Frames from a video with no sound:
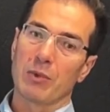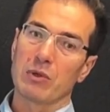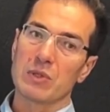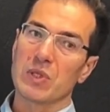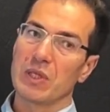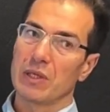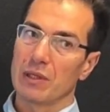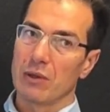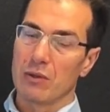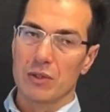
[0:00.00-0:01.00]
Consider
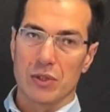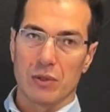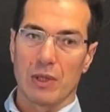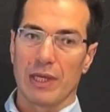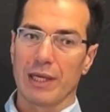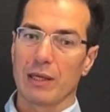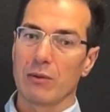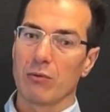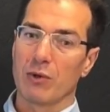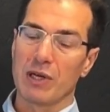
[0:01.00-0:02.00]
also, like,
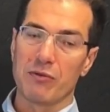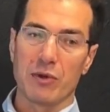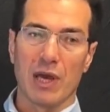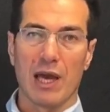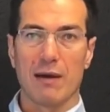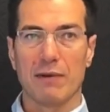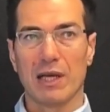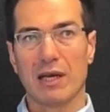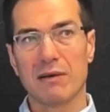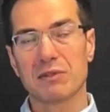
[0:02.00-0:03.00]
what if you have a
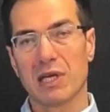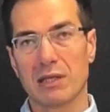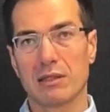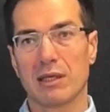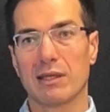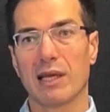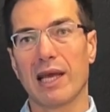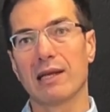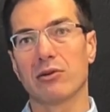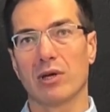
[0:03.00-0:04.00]
left-handed
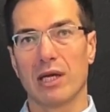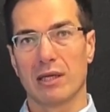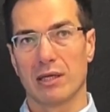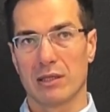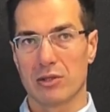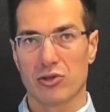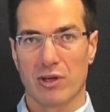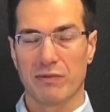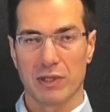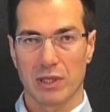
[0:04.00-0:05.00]
and a right-handed
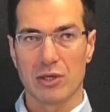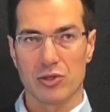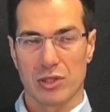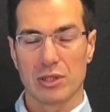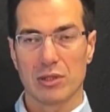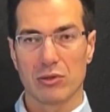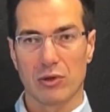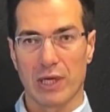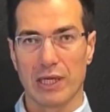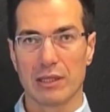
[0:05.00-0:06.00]
chef in a kitchen,
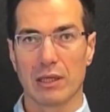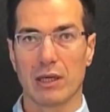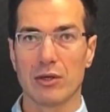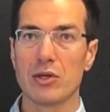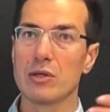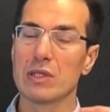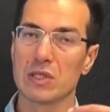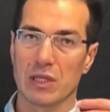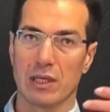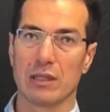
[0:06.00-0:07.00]
right? How do you
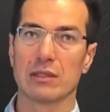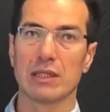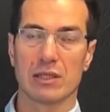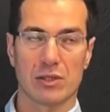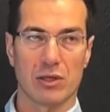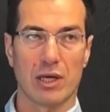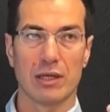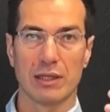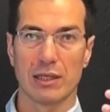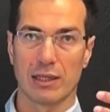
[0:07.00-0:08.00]
design things
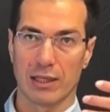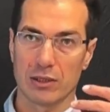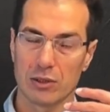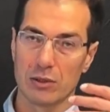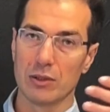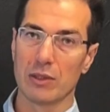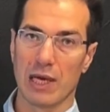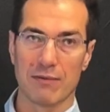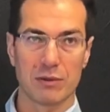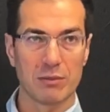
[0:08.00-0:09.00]
around it? Like, you
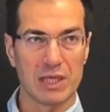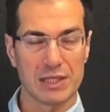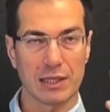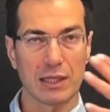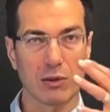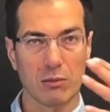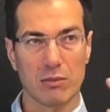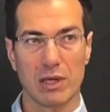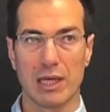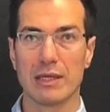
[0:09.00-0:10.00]
have to basically
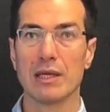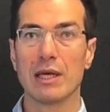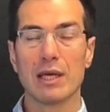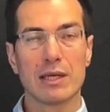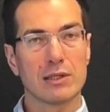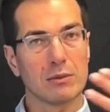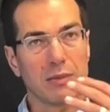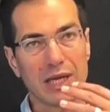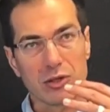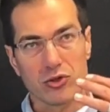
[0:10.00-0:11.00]
combine to
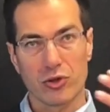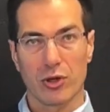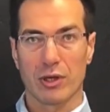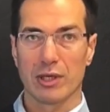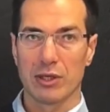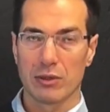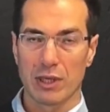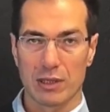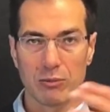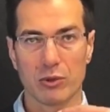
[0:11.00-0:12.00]
make sure that you
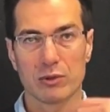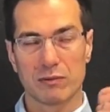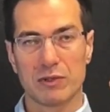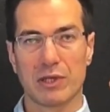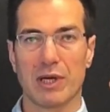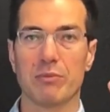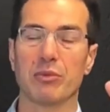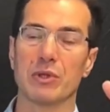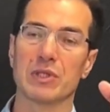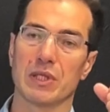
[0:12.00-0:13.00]
get both of their
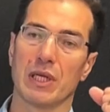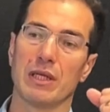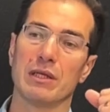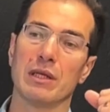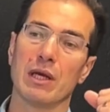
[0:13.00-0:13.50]
inputs and